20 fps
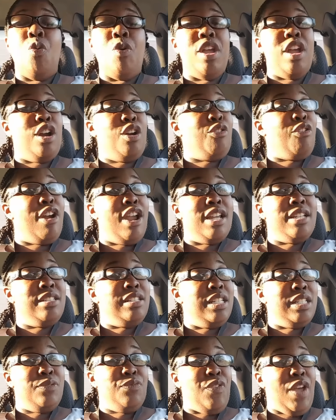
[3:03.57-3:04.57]
we a
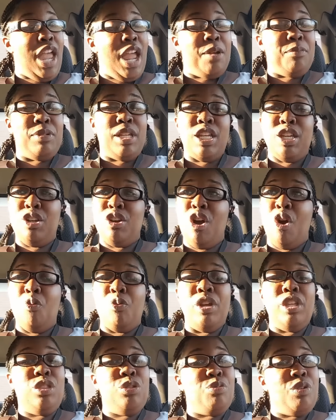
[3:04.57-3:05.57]
Craigslist family, you know,
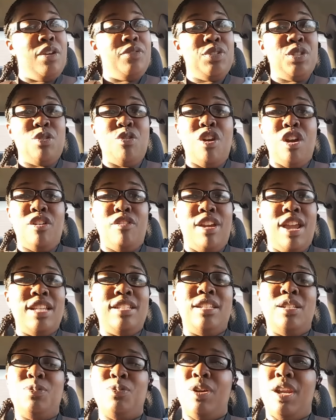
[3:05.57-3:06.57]
we thrift store
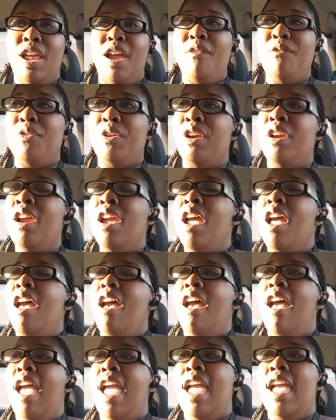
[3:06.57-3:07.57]
Craigslist, whatever.
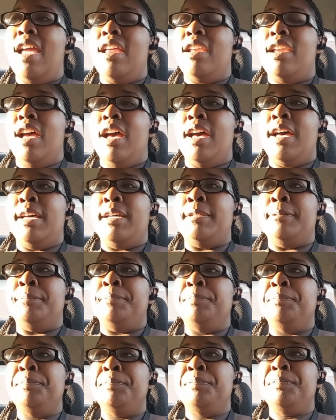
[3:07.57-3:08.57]
And
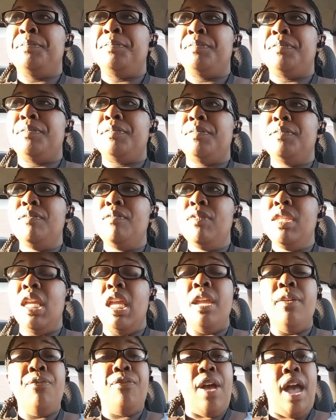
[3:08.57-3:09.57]
um
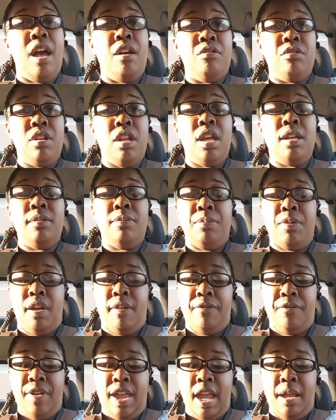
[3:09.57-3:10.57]
he found a,
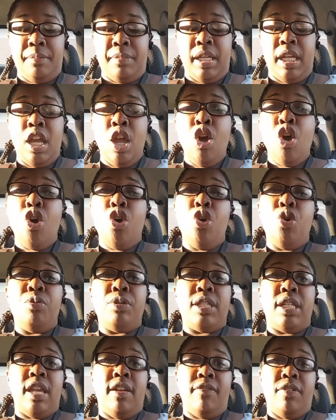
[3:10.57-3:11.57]
a, family who
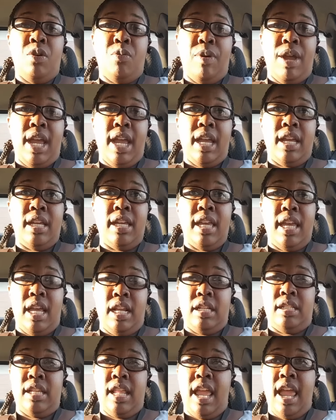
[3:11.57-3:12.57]
was giving away
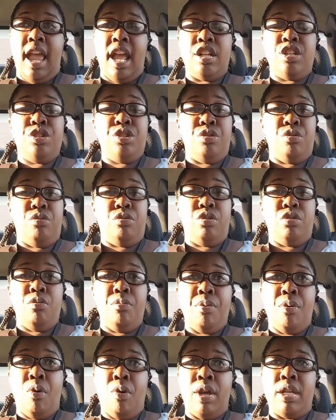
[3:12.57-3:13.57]
kittens. They had two,
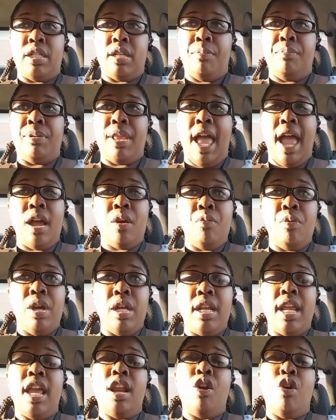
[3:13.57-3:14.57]
two boys, a black
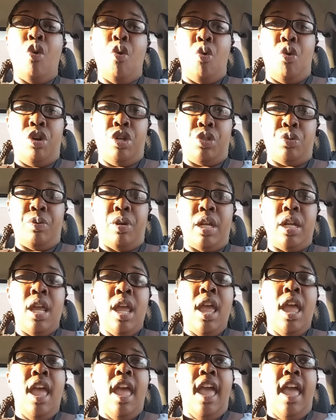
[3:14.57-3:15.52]
one and an orange one.